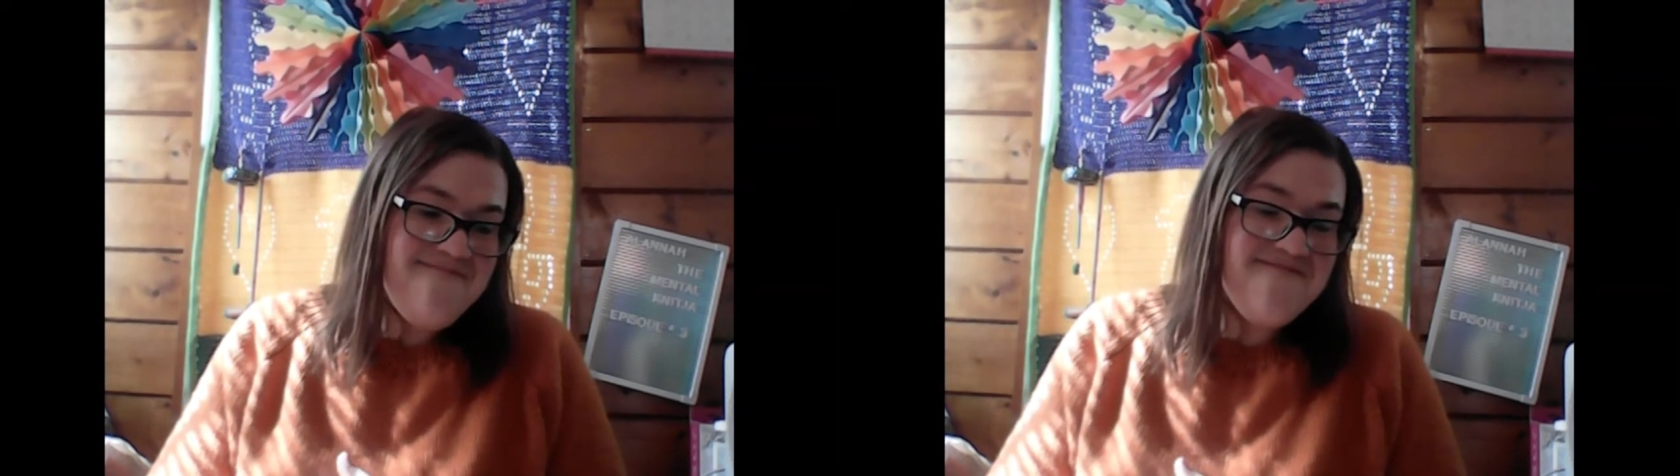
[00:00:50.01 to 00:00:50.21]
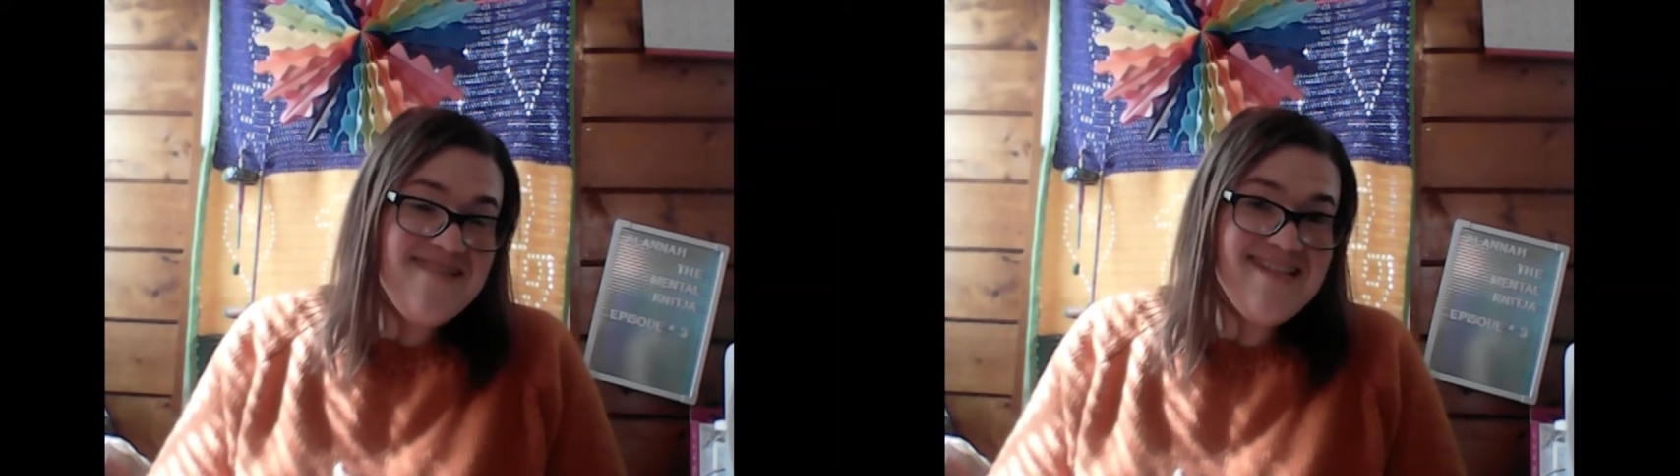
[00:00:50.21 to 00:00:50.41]

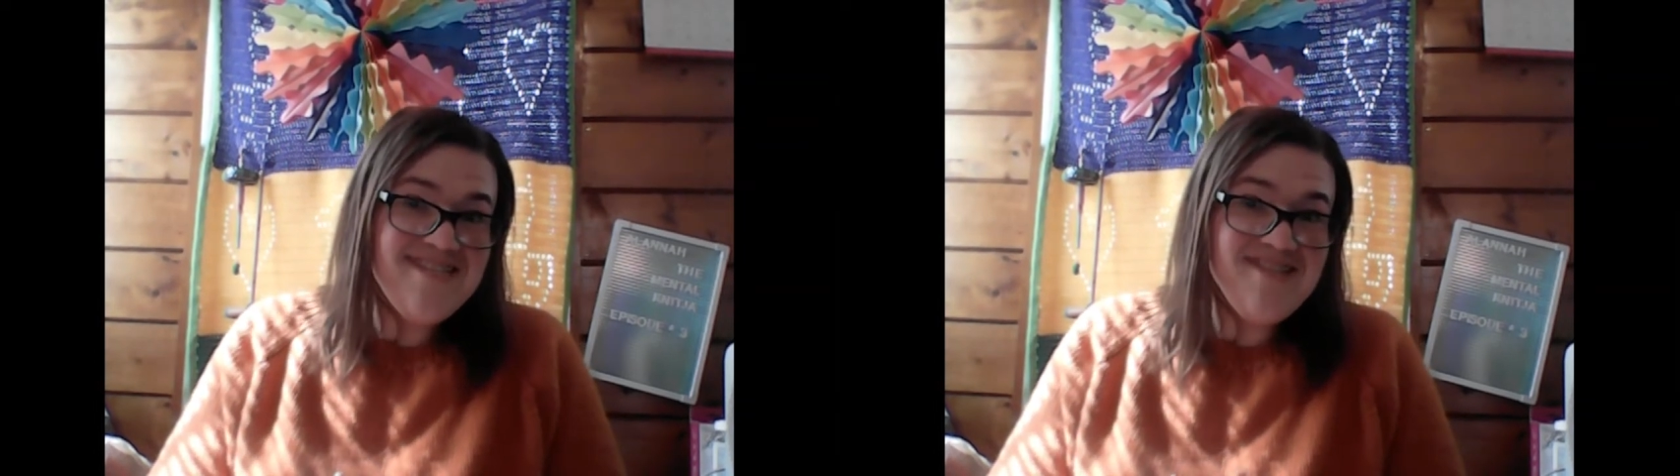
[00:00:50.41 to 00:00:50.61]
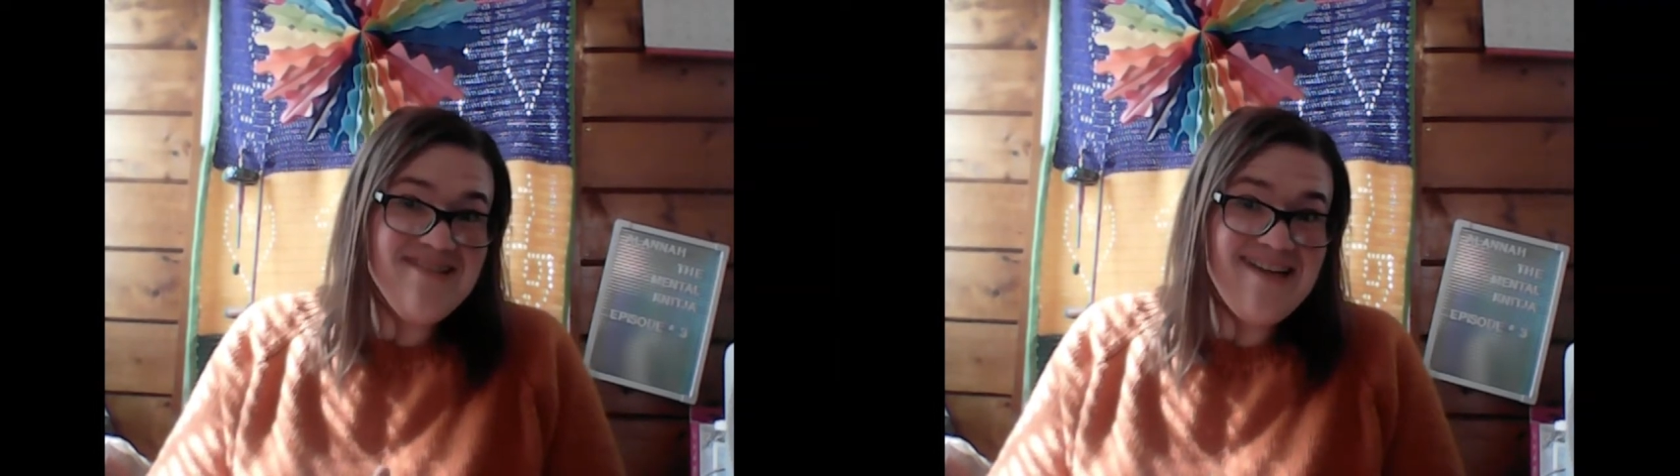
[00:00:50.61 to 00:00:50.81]

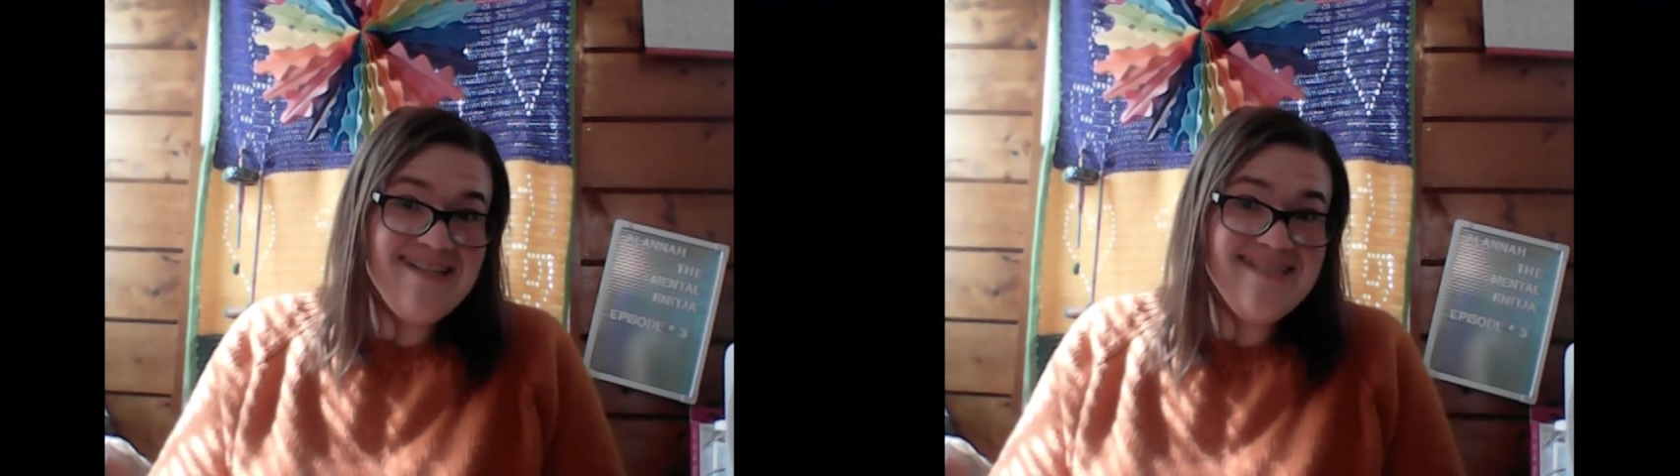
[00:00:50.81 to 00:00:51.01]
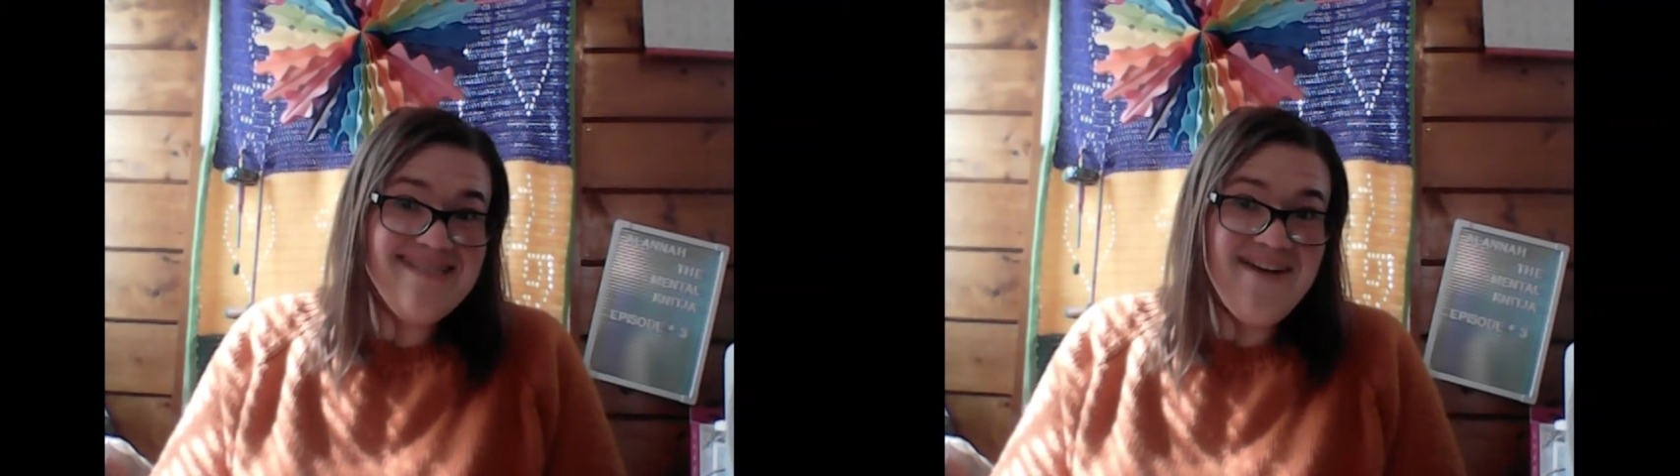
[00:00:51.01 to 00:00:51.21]
finished a lot of
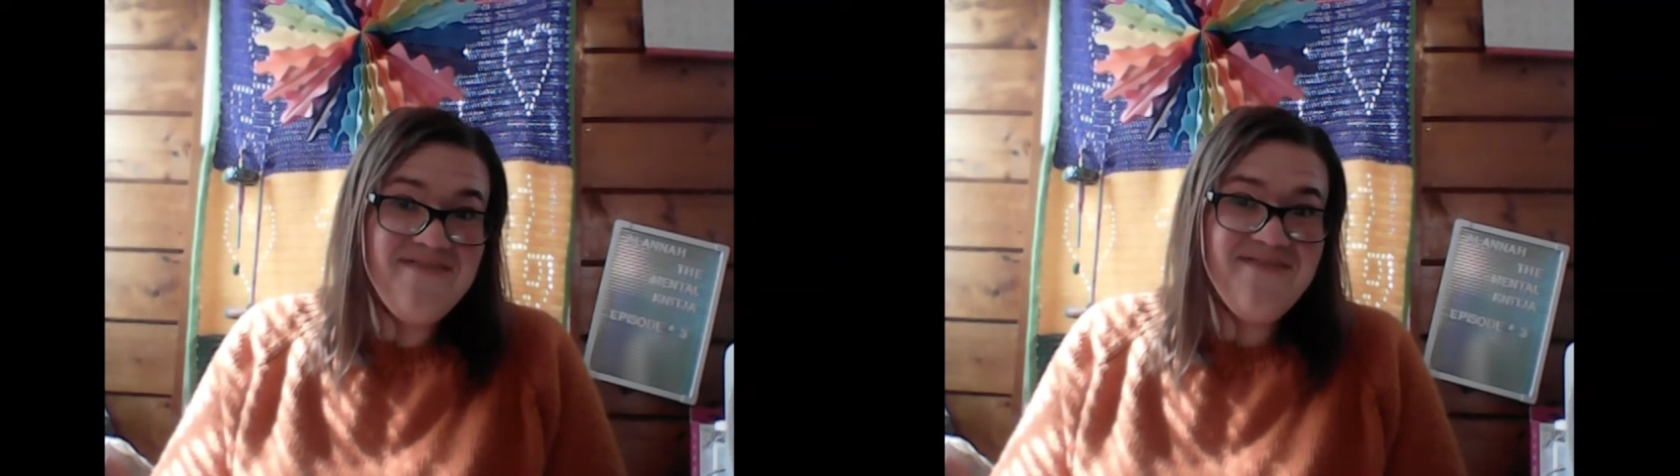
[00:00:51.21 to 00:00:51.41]
stuff,